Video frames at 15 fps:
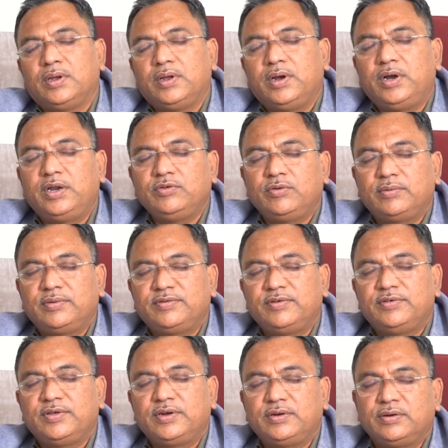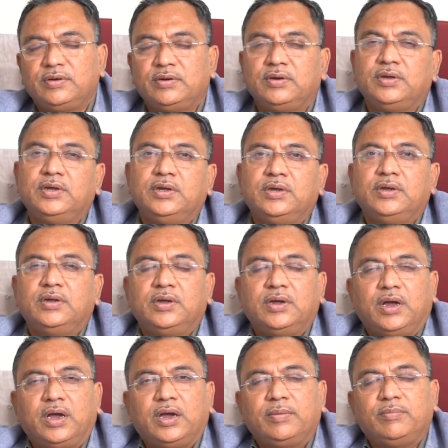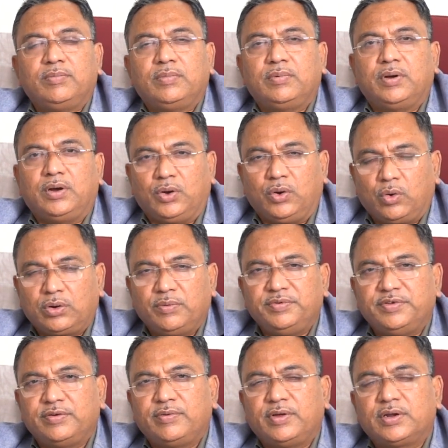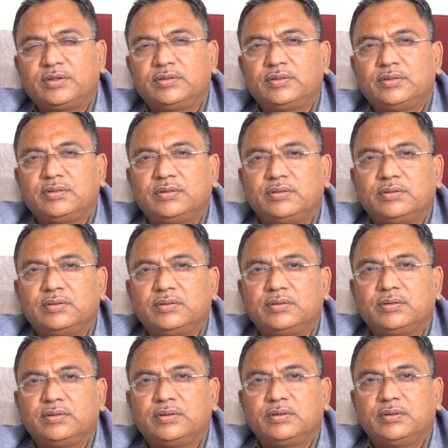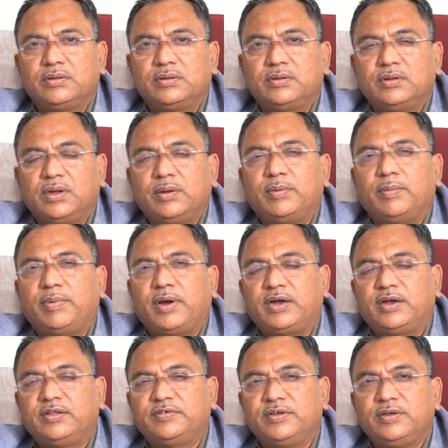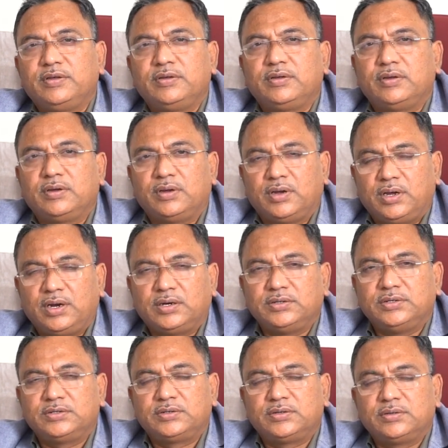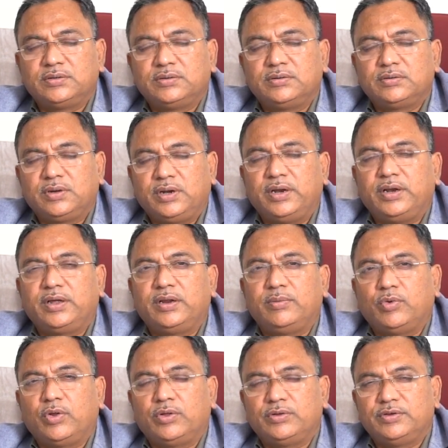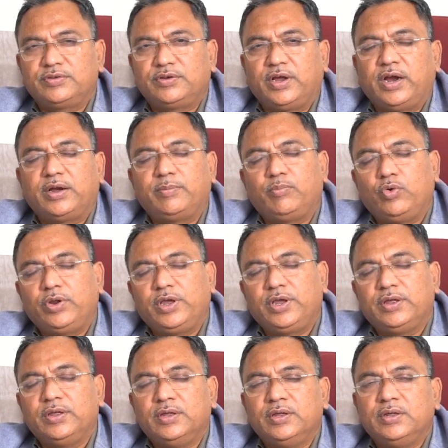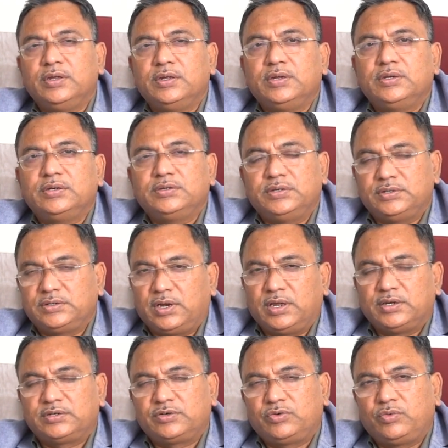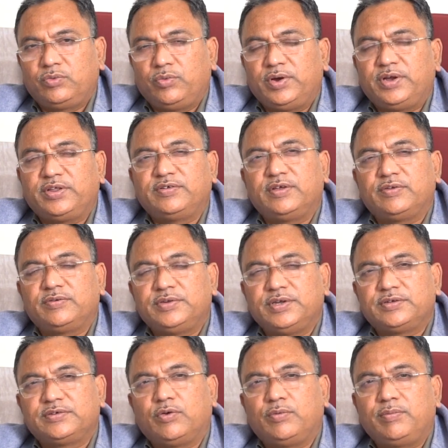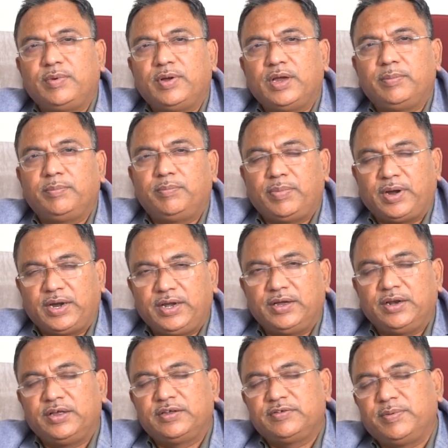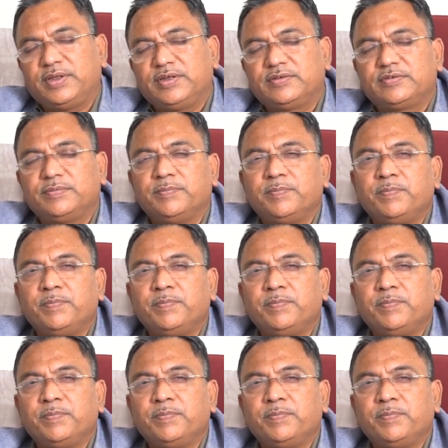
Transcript: Greetings of the season. I am Dr. Vijay Warad. I am a practicing allergist, clinical immunologist at Pune since last 27 years of my practical experience.